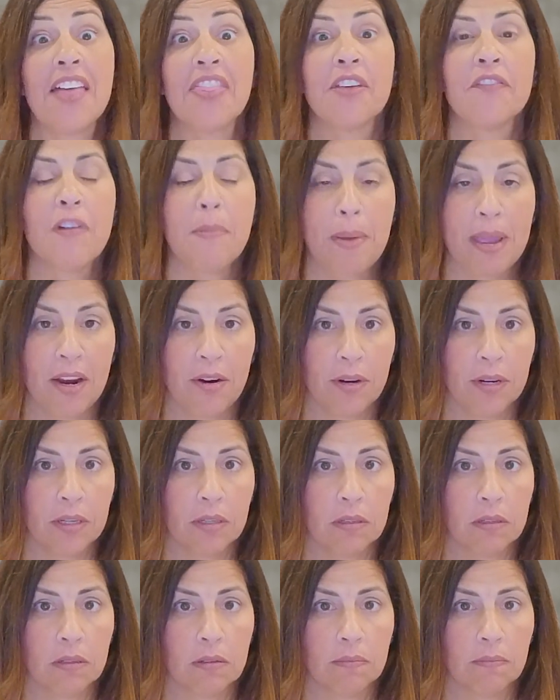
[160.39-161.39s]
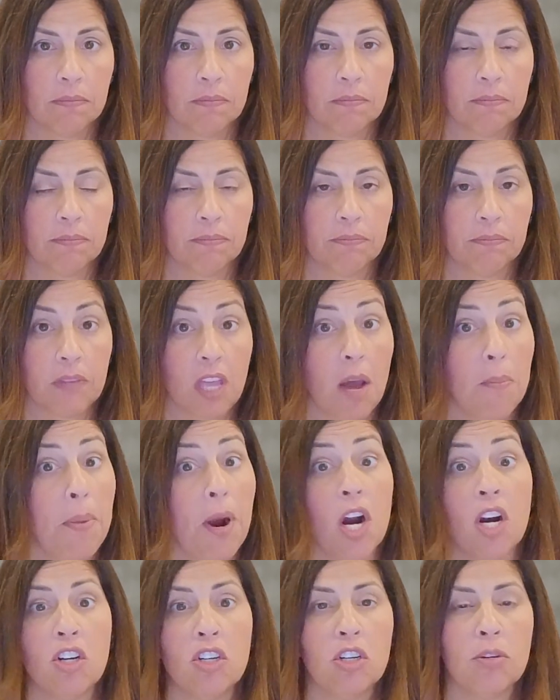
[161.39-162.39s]
of a parent, a
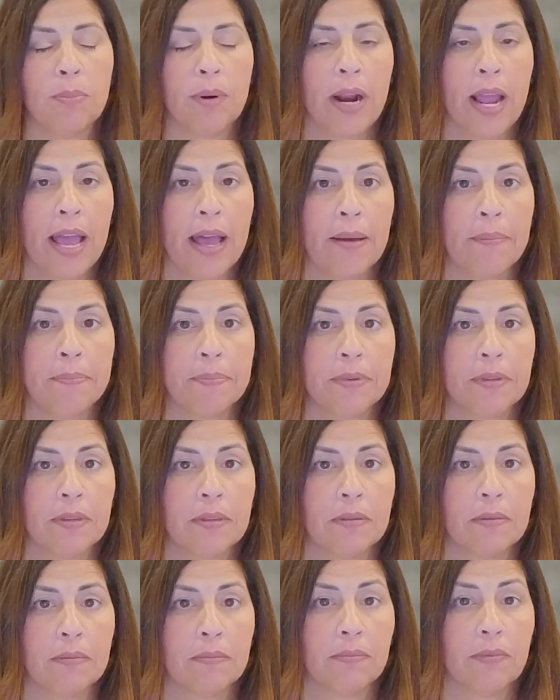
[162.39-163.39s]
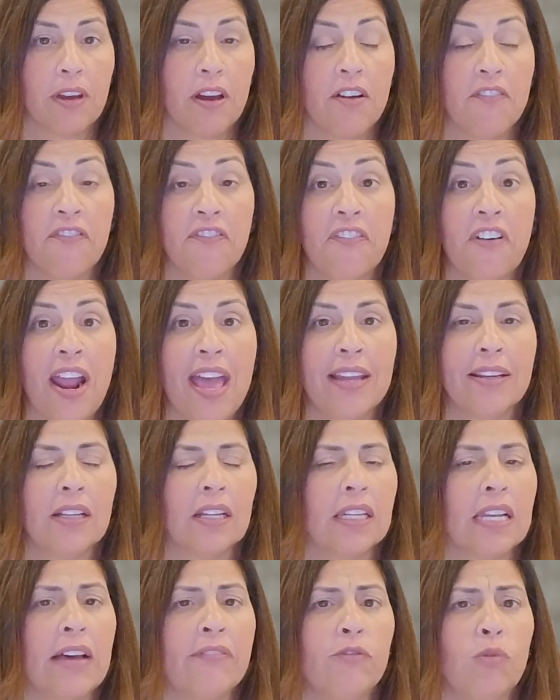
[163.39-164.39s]
partner perhaps, a friend, a
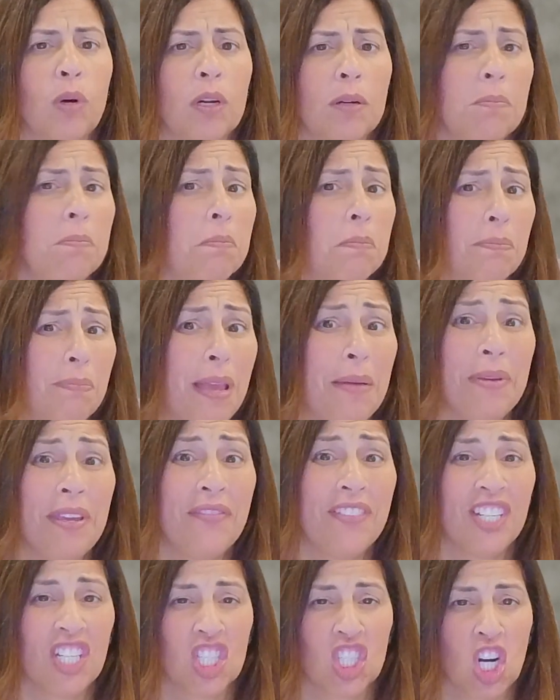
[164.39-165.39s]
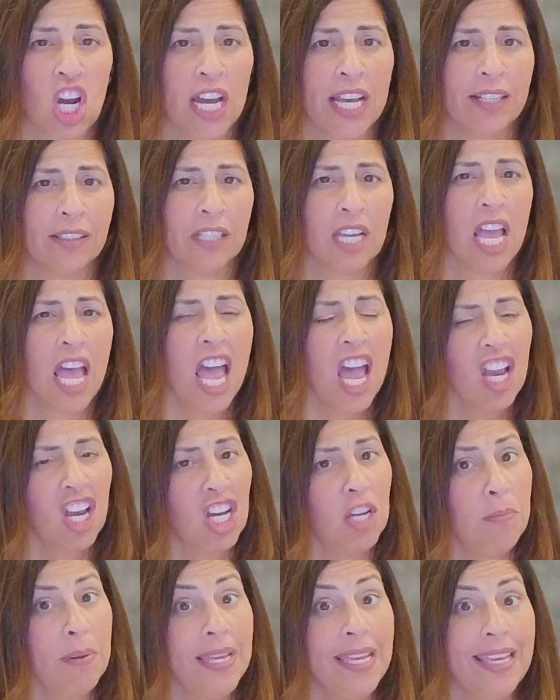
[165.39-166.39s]
loved one, maybe even a child. It
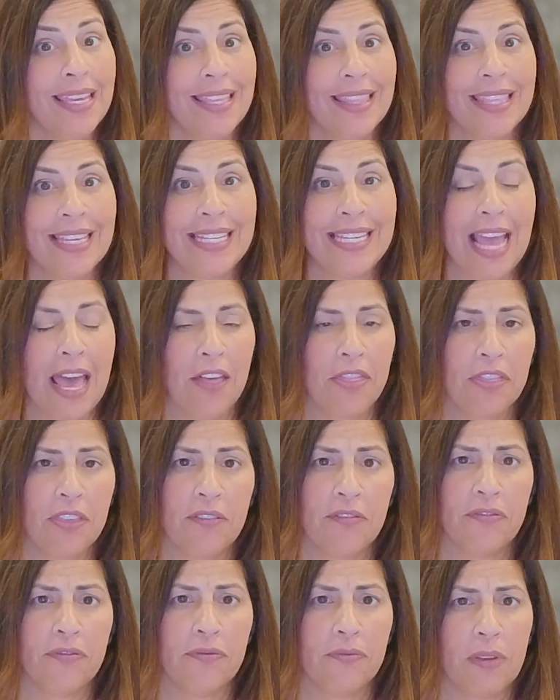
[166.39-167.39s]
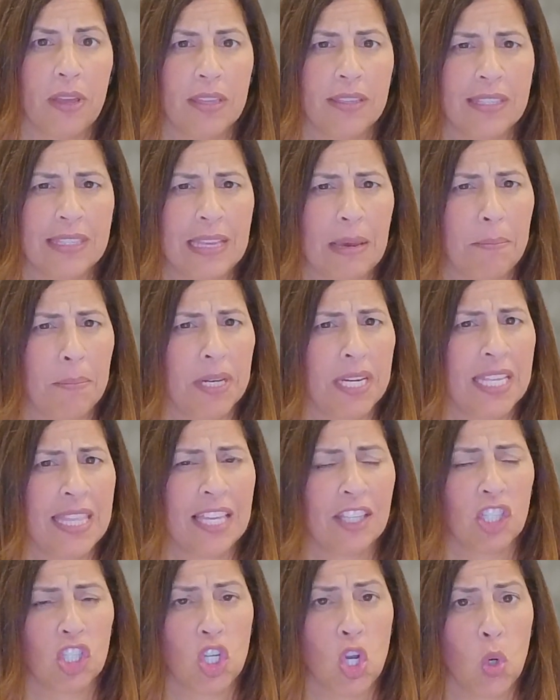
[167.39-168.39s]
could be the death of somebody
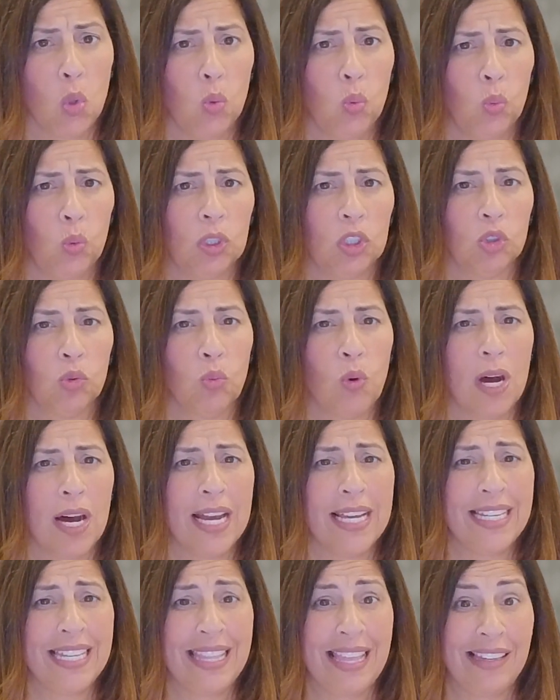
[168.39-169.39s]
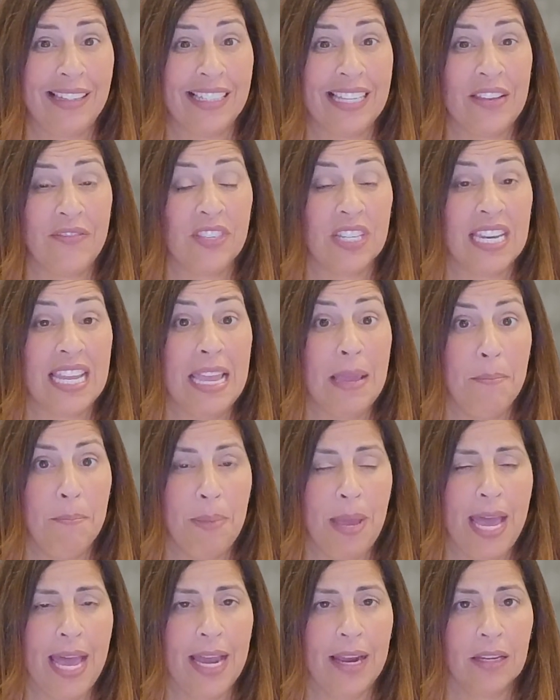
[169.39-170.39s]
that's known worldwide and that leaves an
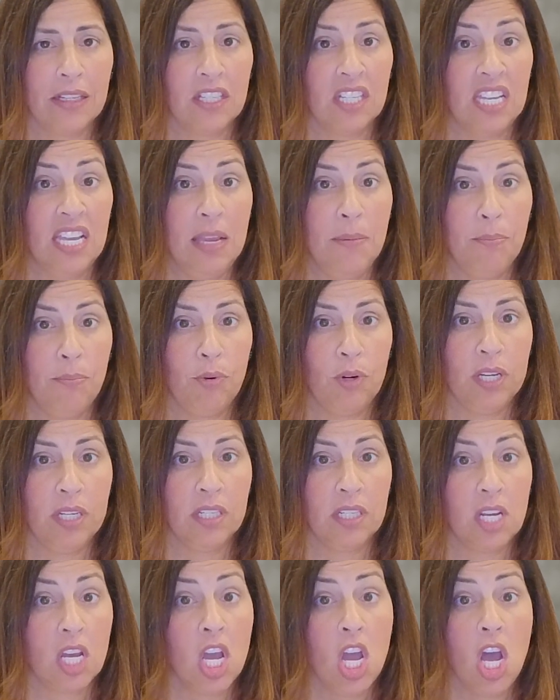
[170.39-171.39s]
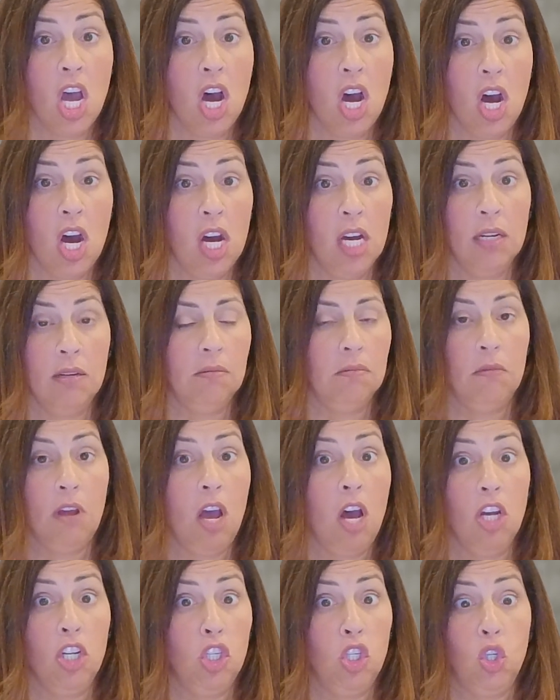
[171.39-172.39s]
impact and an imprint on
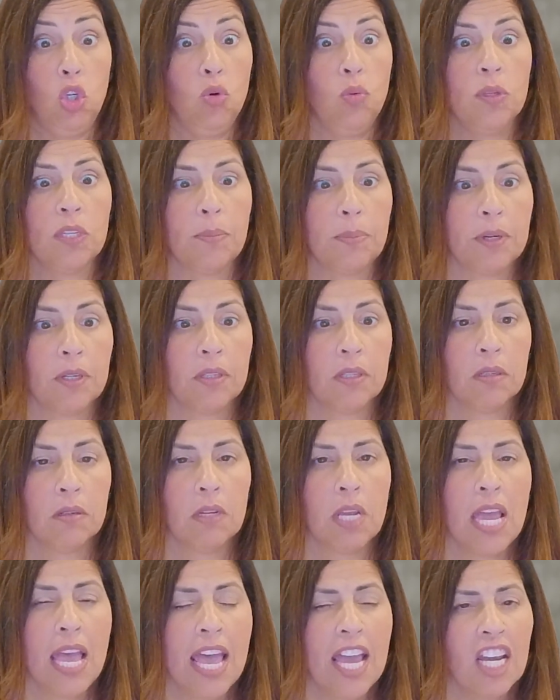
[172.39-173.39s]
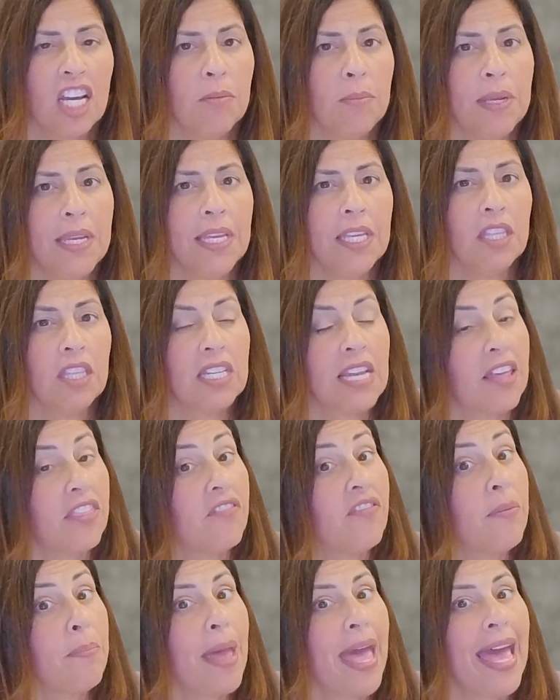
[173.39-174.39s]
you as a person. It could be the
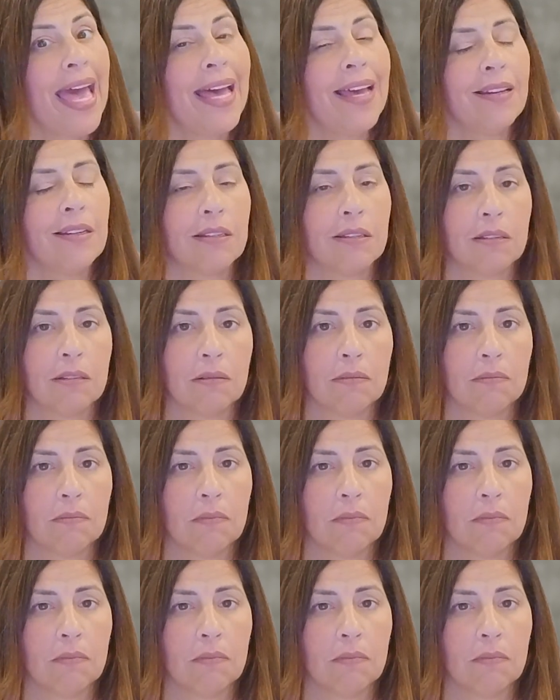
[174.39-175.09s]
death of a pet,